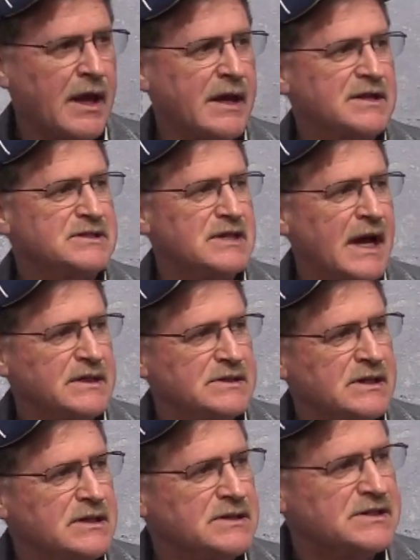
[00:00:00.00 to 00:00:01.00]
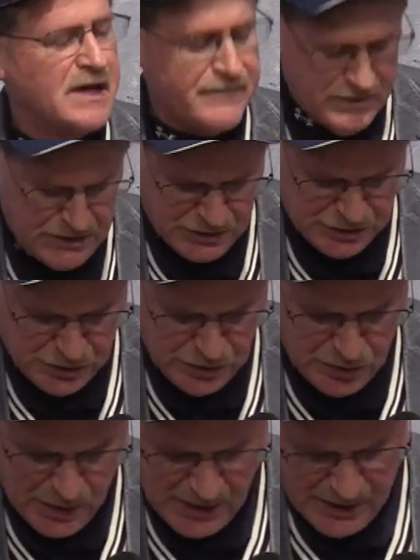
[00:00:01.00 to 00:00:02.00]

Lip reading: and his 1972